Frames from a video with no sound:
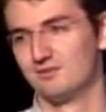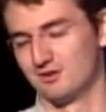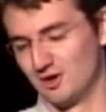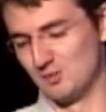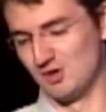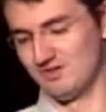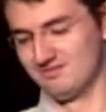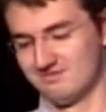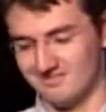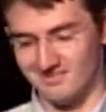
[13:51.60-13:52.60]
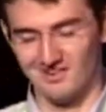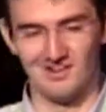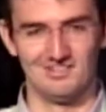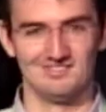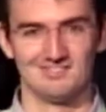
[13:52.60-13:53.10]
farm
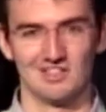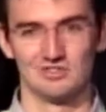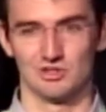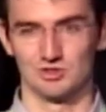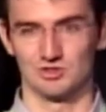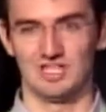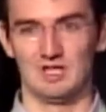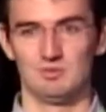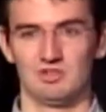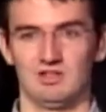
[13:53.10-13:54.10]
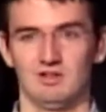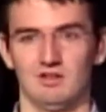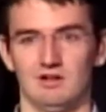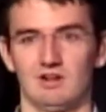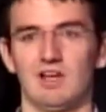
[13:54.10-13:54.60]
on social games, and
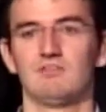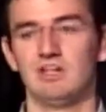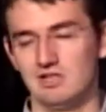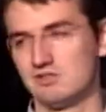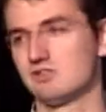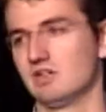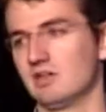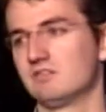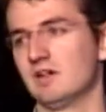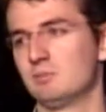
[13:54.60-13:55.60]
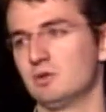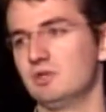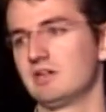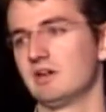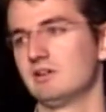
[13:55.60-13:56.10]
they're kind of an interesting example
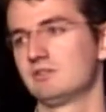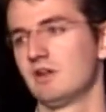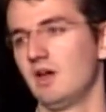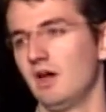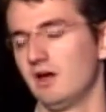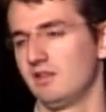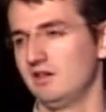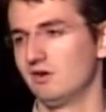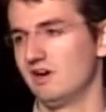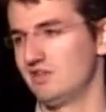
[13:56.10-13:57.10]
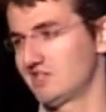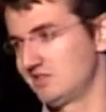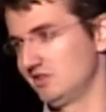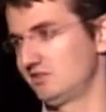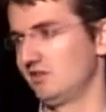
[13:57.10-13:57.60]
because they don't have
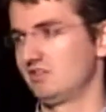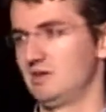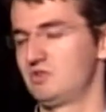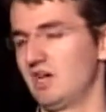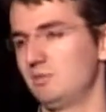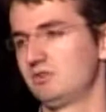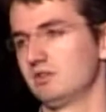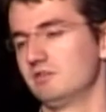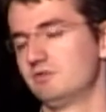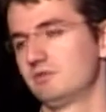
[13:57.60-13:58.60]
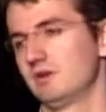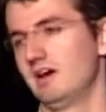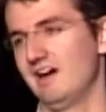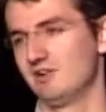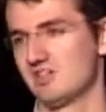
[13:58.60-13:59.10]
access to the same types of
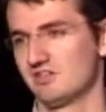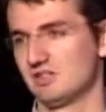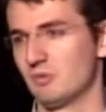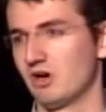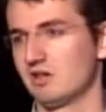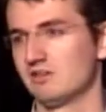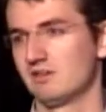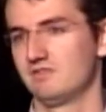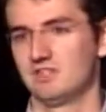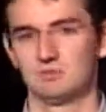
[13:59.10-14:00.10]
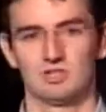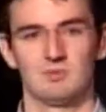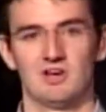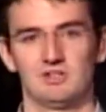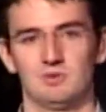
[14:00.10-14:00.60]
advertising markets that Facebook
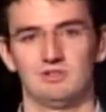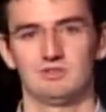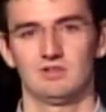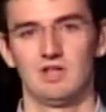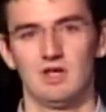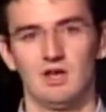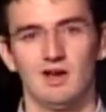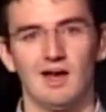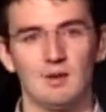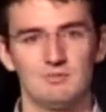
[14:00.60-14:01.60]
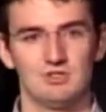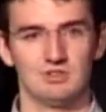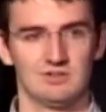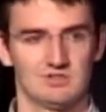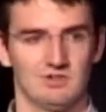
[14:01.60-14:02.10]
and MySpace
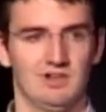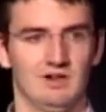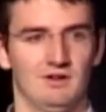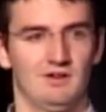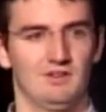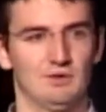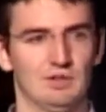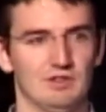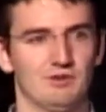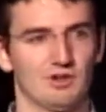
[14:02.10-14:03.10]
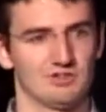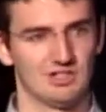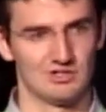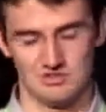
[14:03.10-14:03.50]
do, and so they're really focusing